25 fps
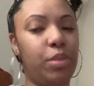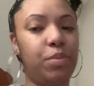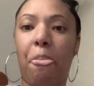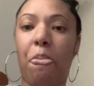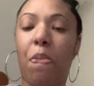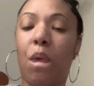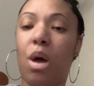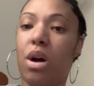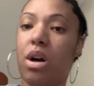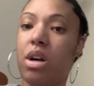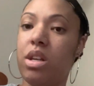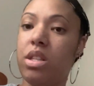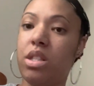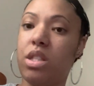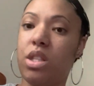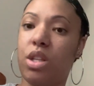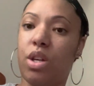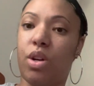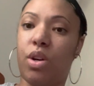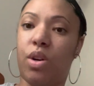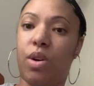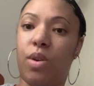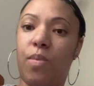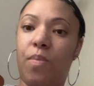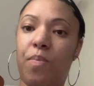
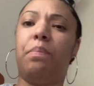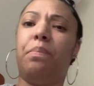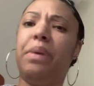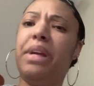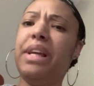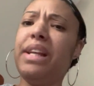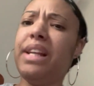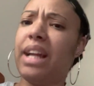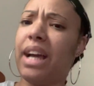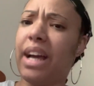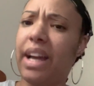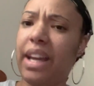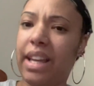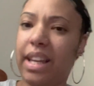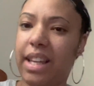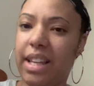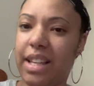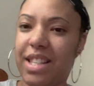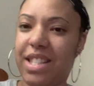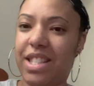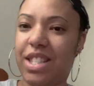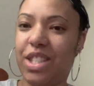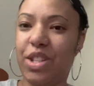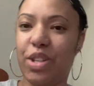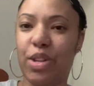also be
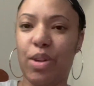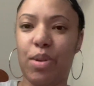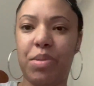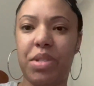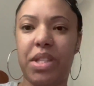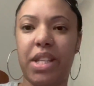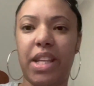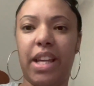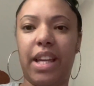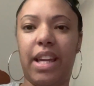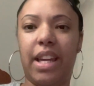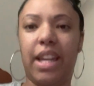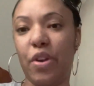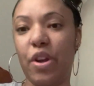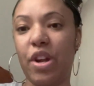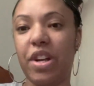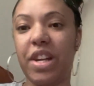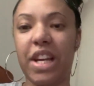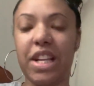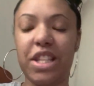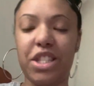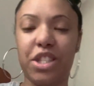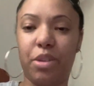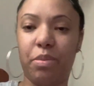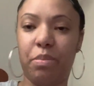nice. You know what I'm saying? If you're
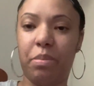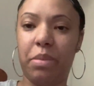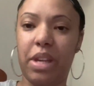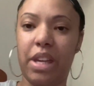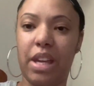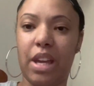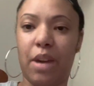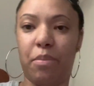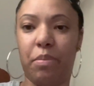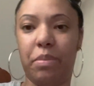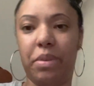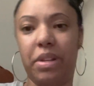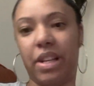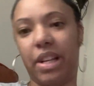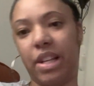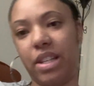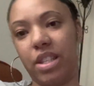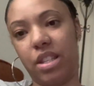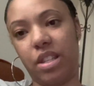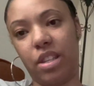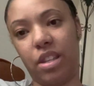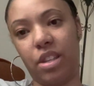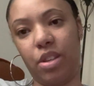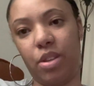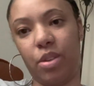nice to me, I'm gonna be nice
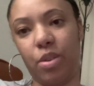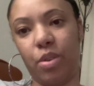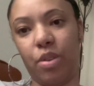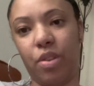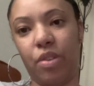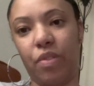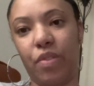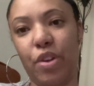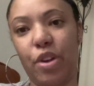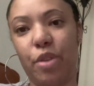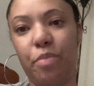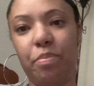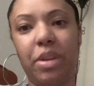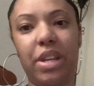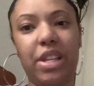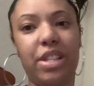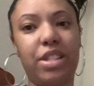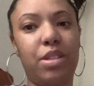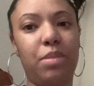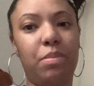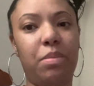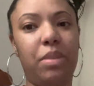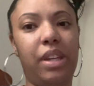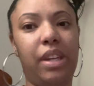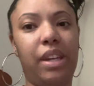to you. If you're mean to
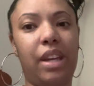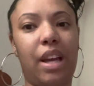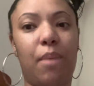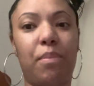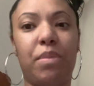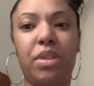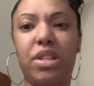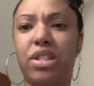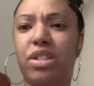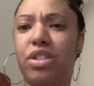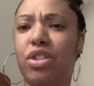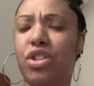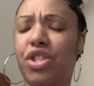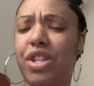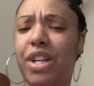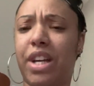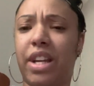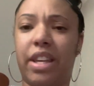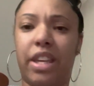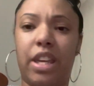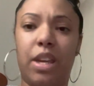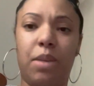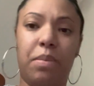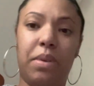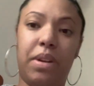me, I'm gonna still try
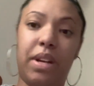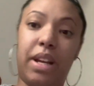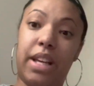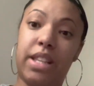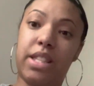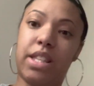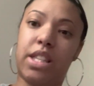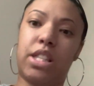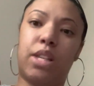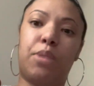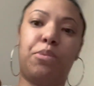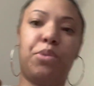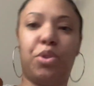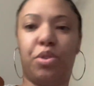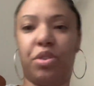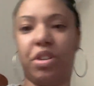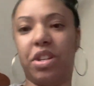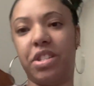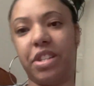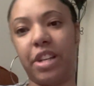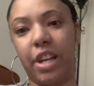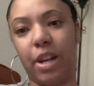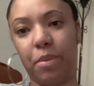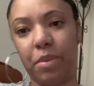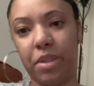to keep it nice, because I'm doing a
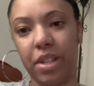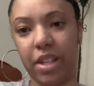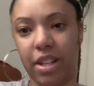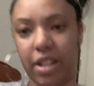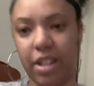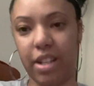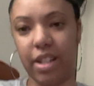job at the end of the